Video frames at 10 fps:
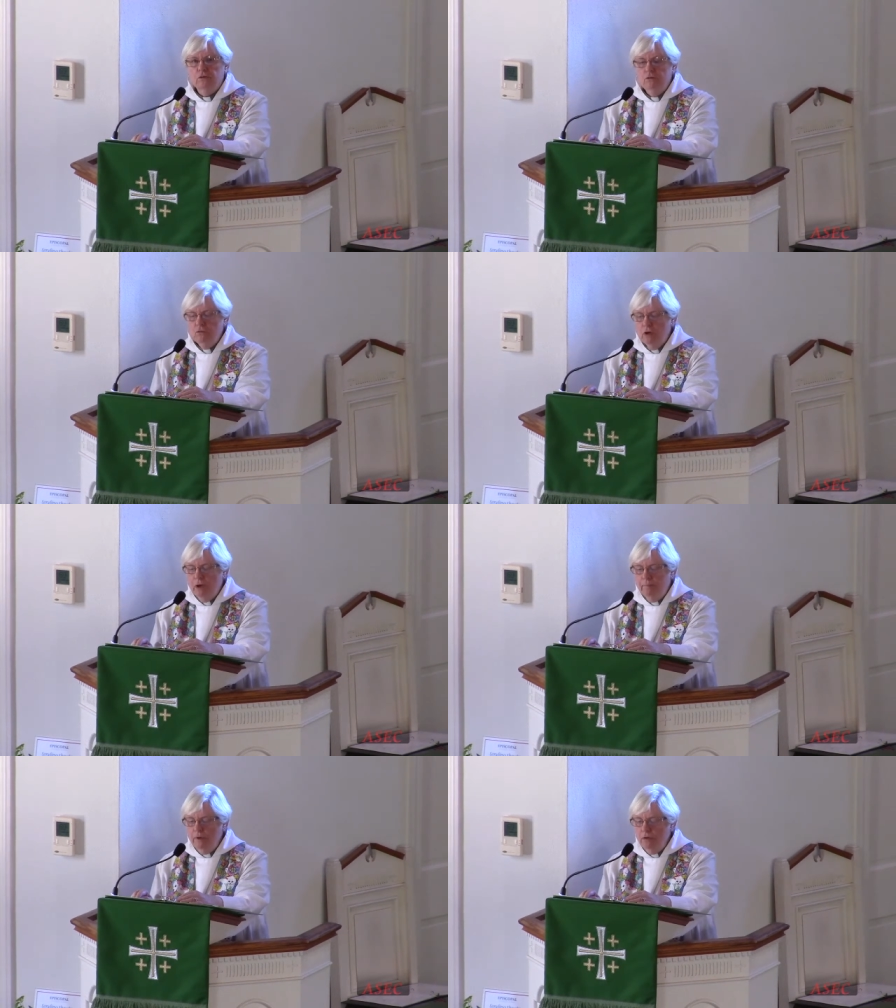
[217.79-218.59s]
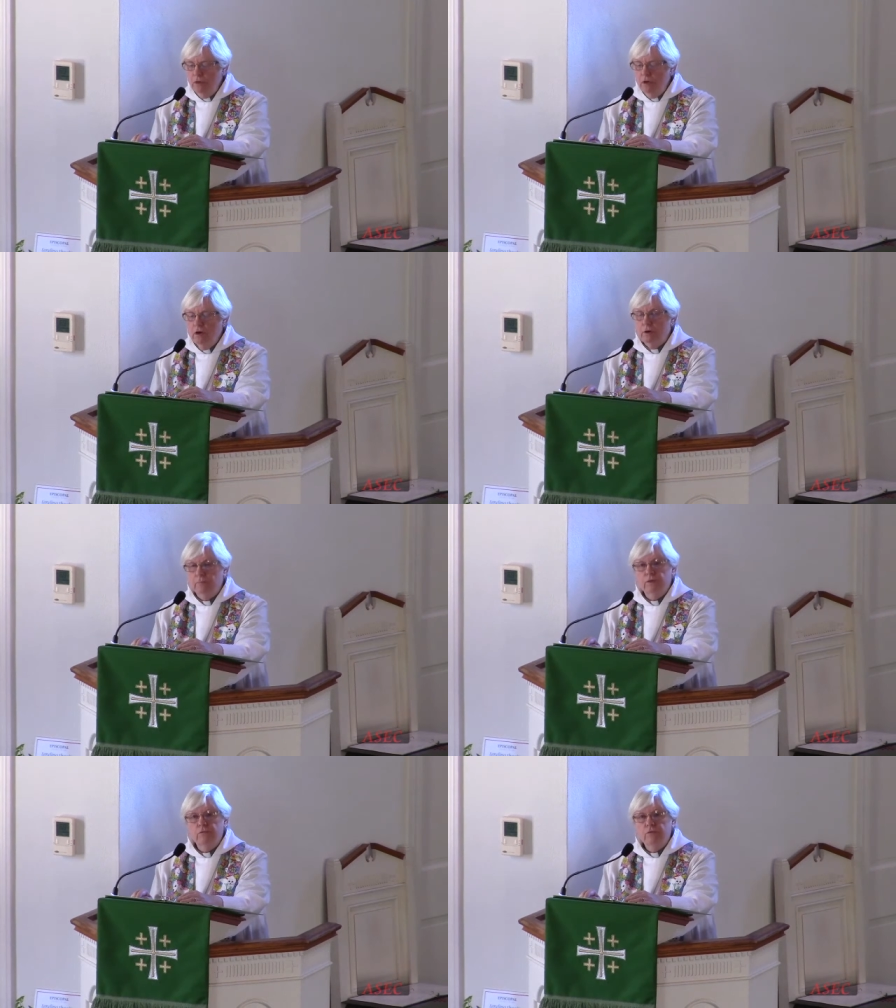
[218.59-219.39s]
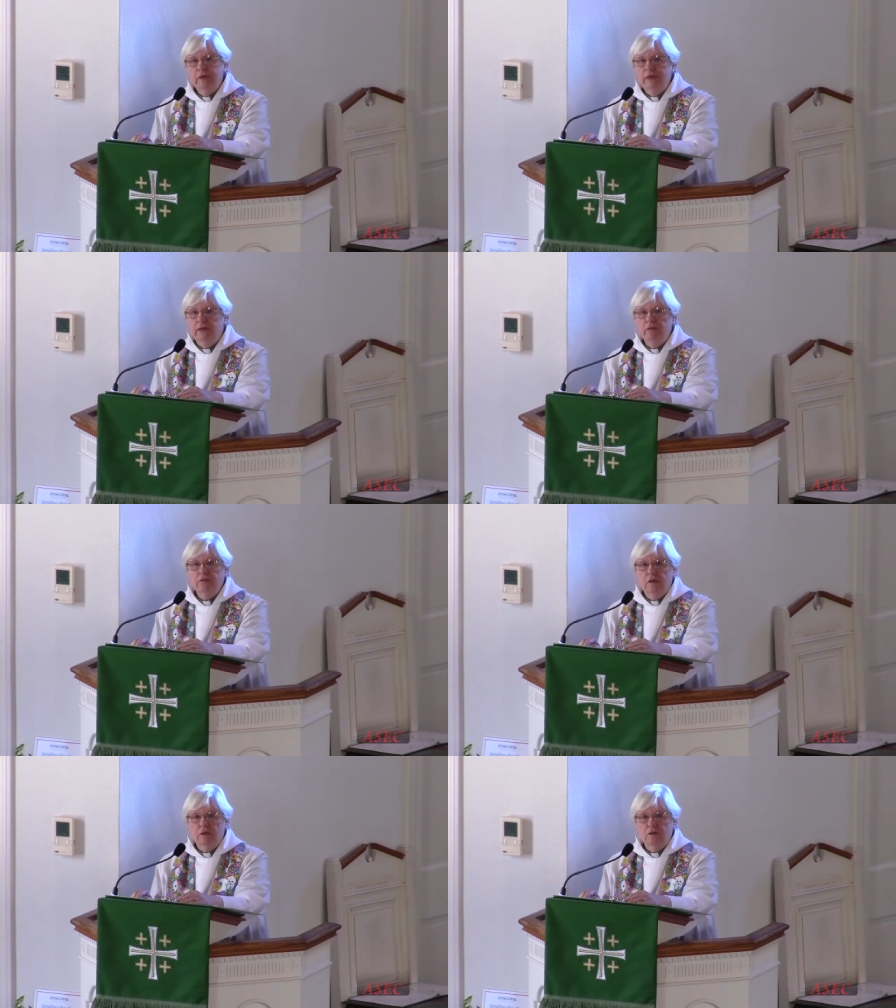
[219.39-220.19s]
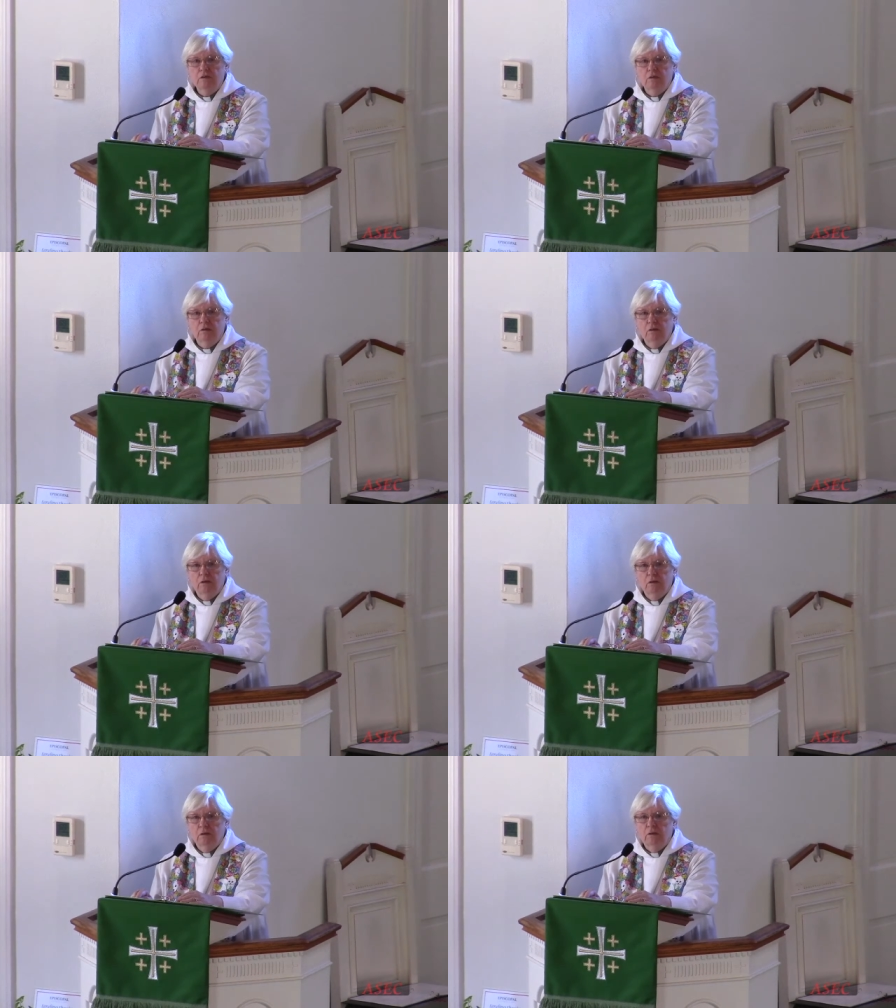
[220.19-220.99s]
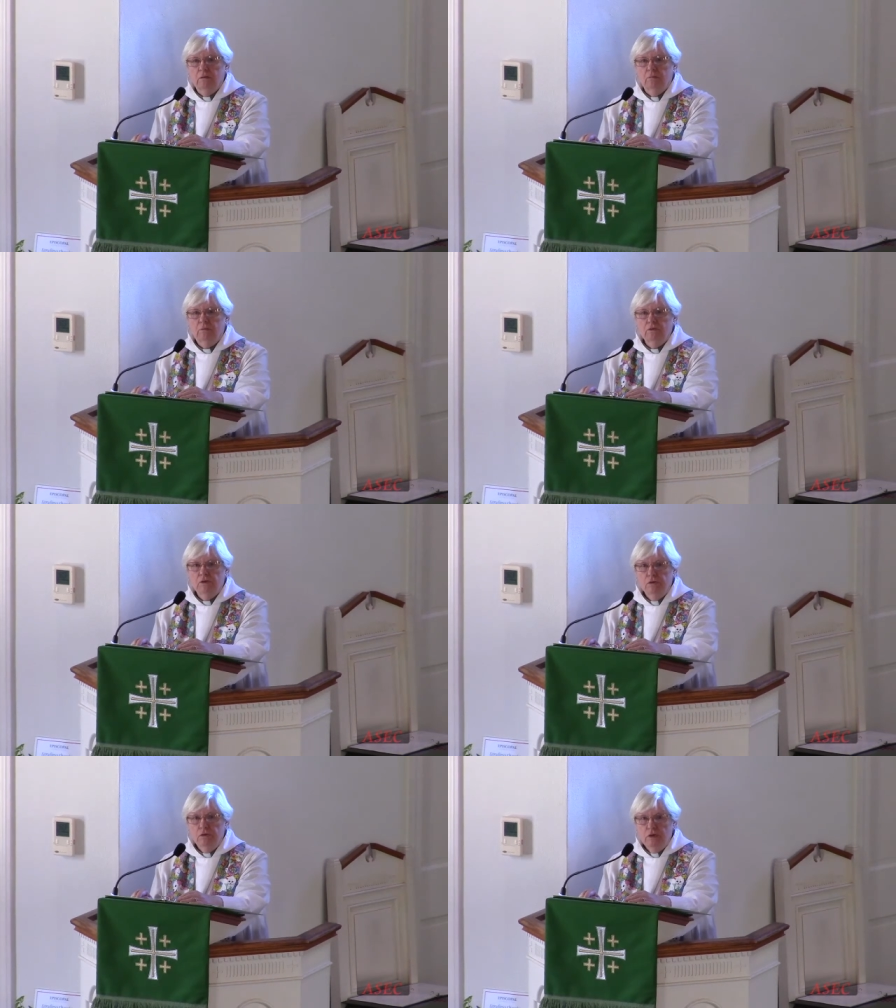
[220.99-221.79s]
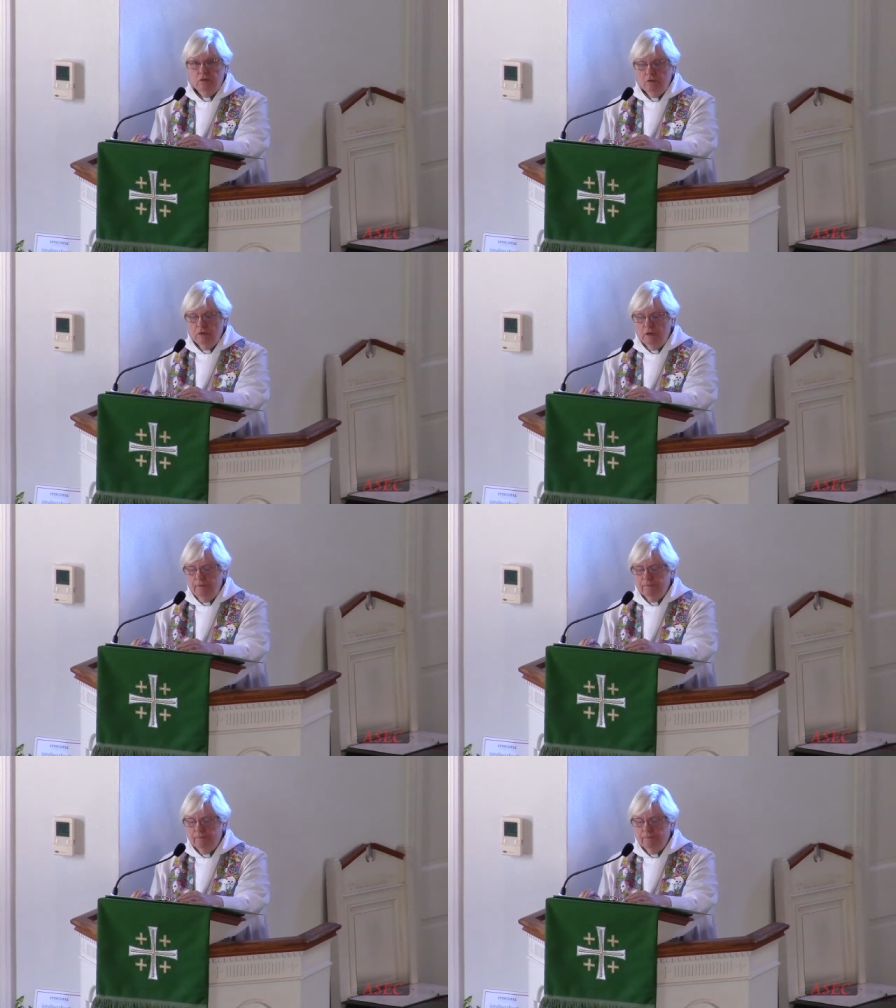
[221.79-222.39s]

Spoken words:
do not be alarmed, the reading says. Seriously?